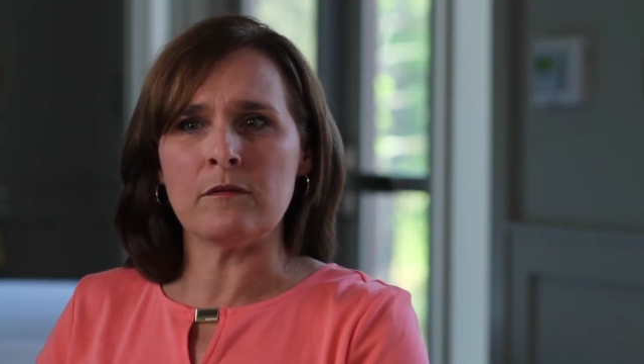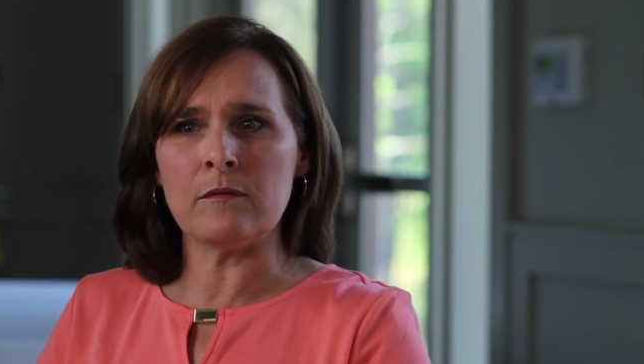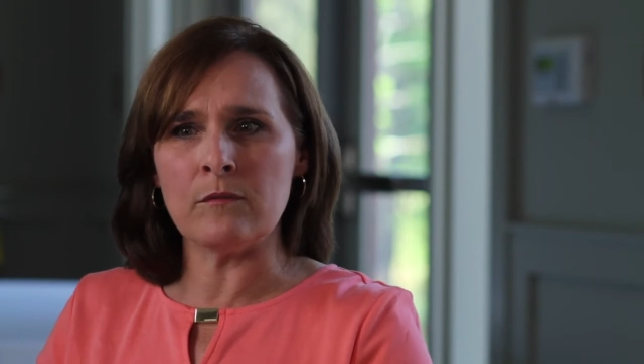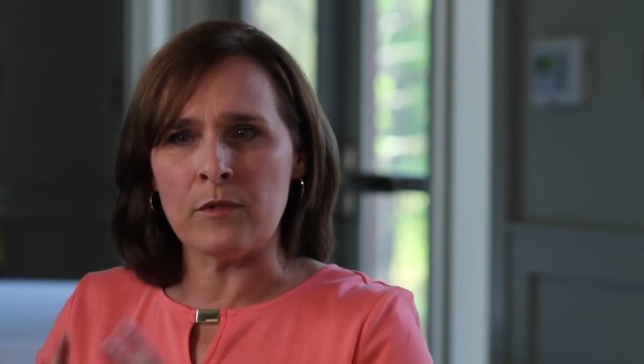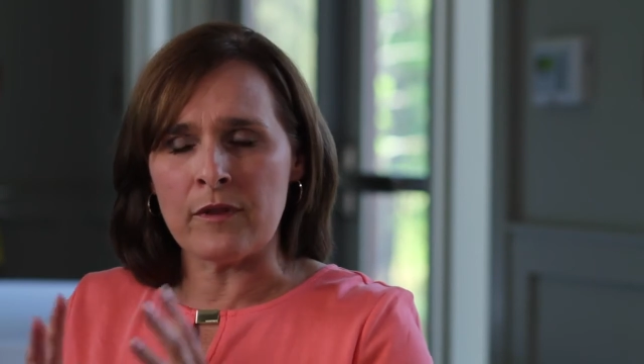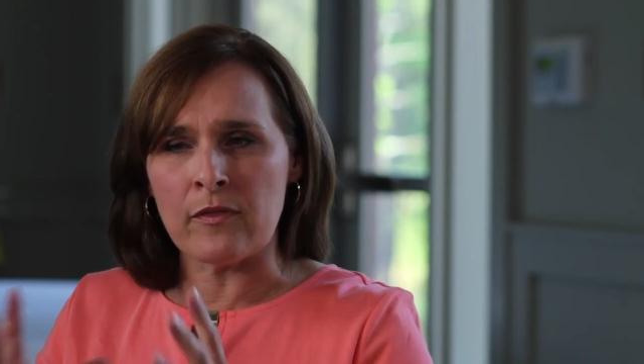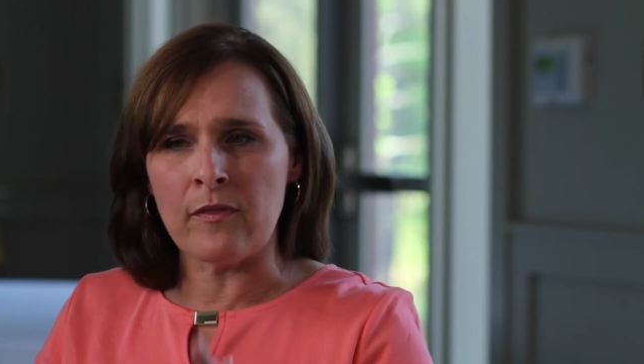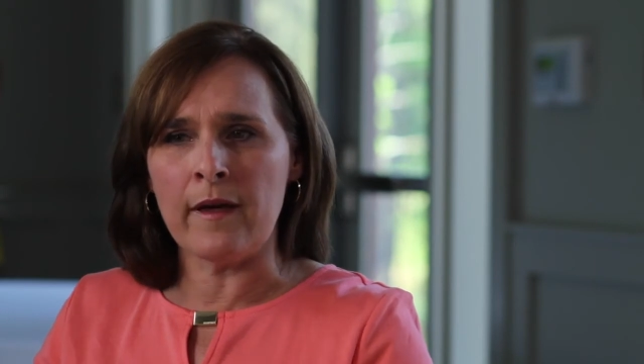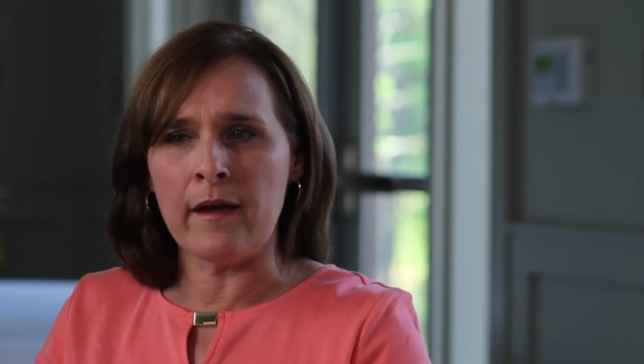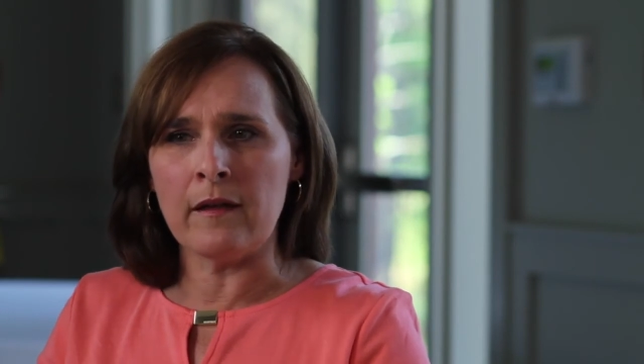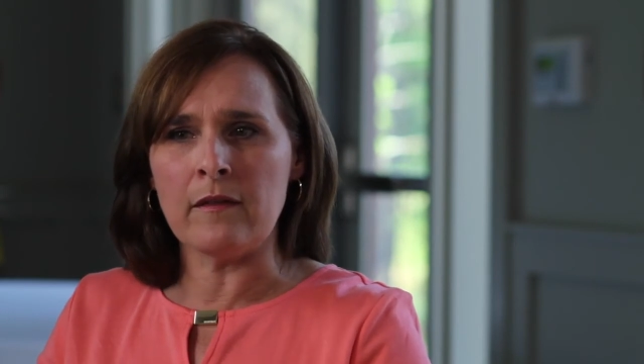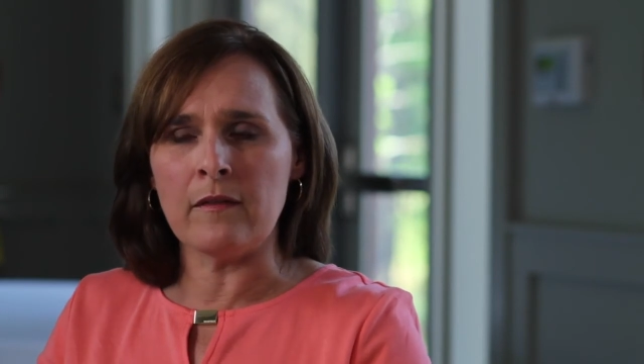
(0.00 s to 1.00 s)
with
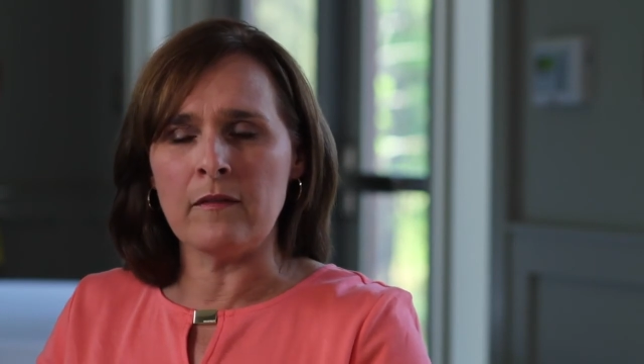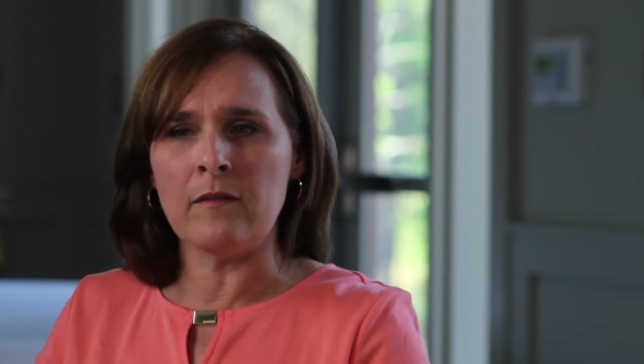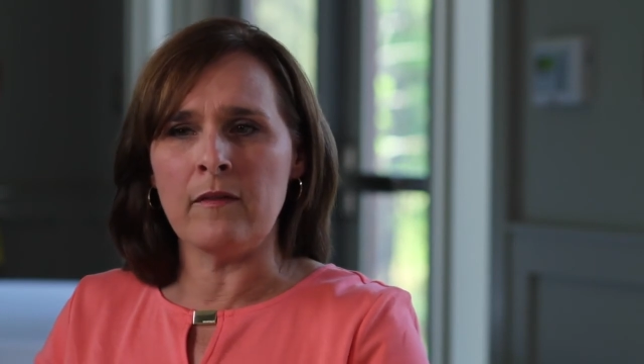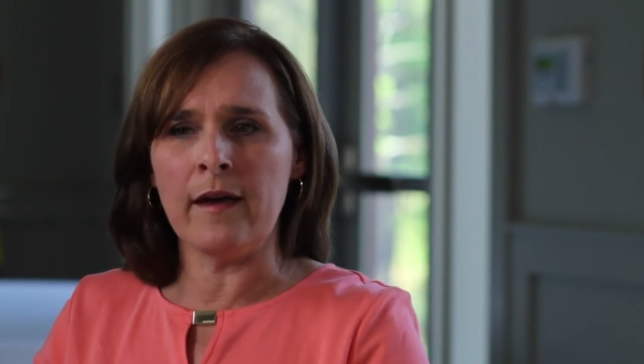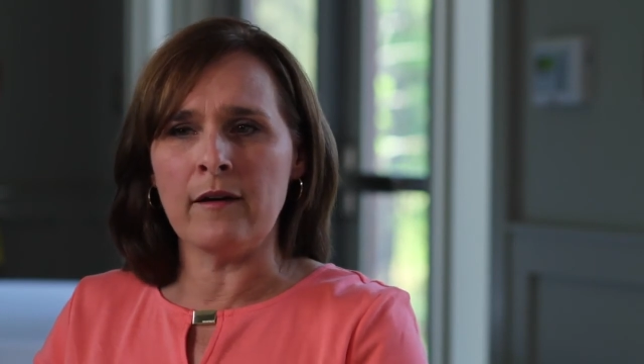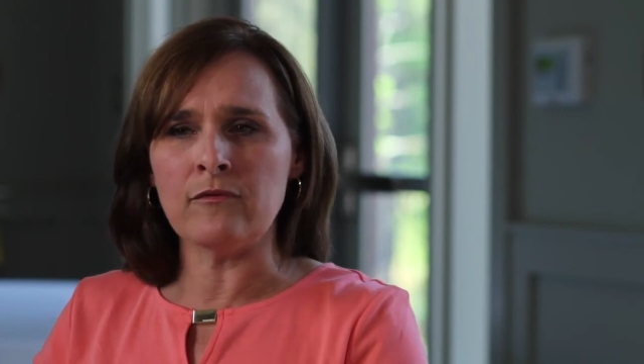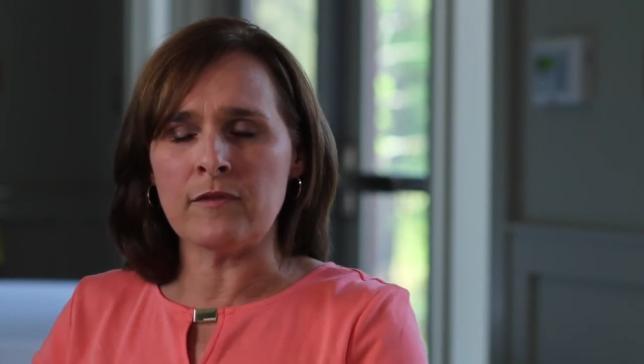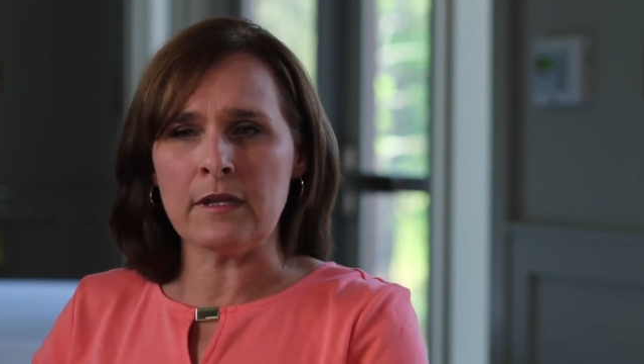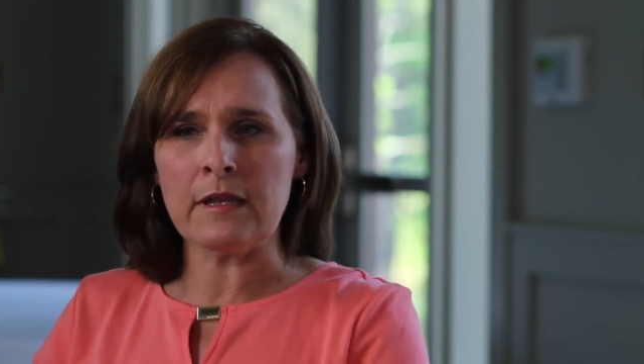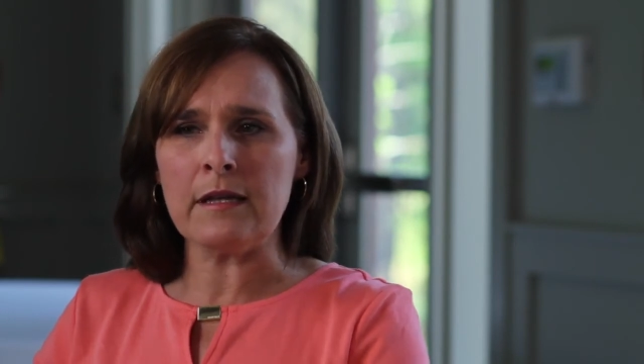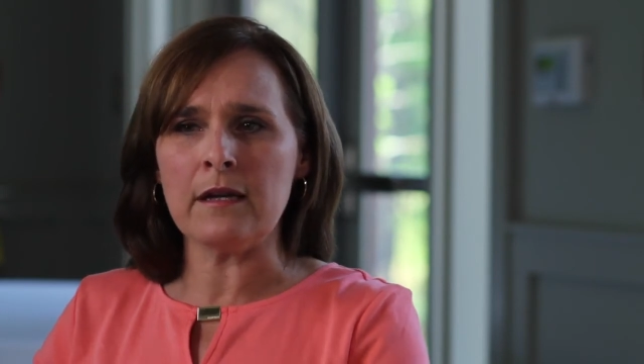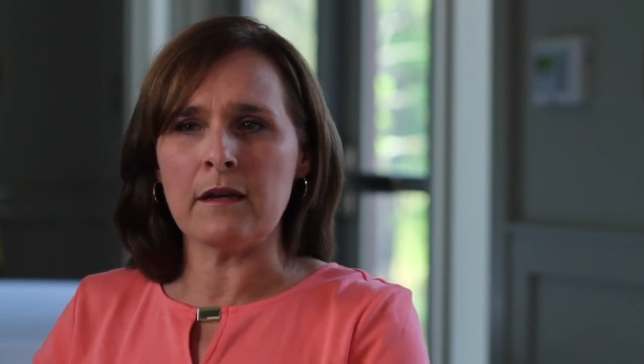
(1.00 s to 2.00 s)
that
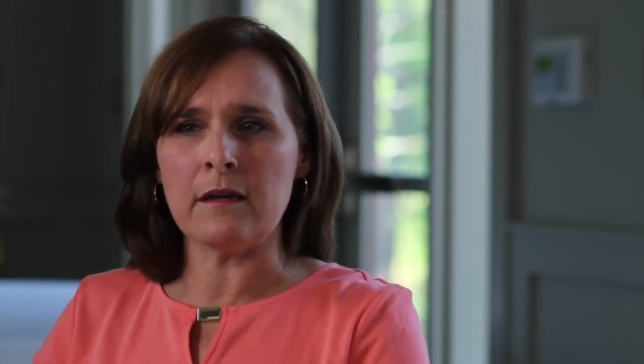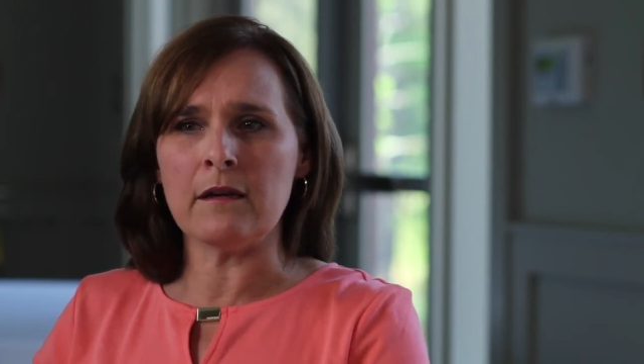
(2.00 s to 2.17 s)
feeling